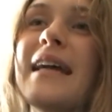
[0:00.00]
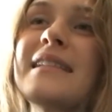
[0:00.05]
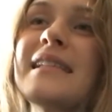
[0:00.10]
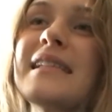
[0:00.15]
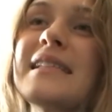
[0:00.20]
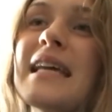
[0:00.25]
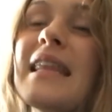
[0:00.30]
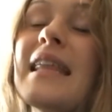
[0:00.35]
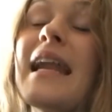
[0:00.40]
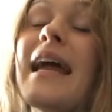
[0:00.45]
to
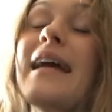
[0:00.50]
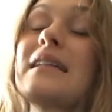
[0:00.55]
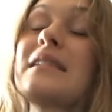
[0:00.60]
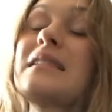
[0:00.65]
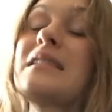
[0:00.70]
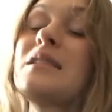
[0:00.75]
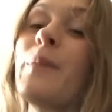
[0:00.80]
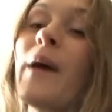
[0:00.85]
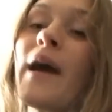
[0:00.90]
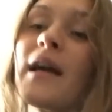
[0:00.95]
say that I
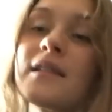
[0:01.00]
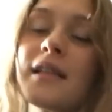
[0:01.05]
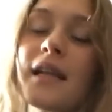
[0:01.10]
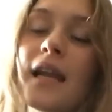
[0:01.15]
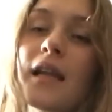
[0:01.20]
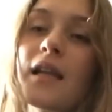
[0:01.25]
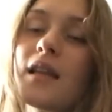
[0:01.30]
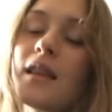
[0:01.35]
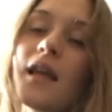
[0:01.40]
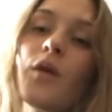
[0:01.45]
expected
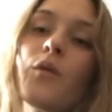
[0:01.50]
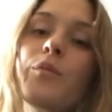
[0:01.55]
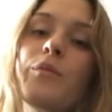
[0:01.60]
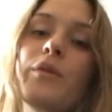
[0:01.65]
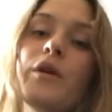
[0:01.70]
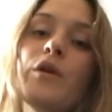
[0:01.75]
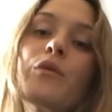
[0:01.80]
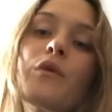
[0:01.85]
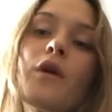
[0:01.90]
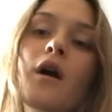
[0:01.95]
anything
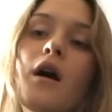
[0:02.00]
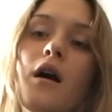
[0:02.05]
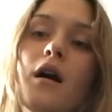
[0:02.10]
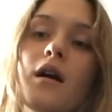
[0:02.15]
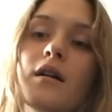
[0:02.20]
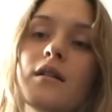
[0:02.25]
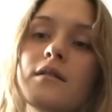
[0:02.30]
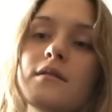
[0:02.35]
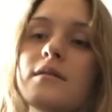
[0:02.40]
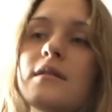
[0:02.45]
would be
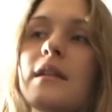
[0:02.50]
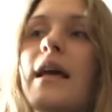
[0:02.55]
wrong.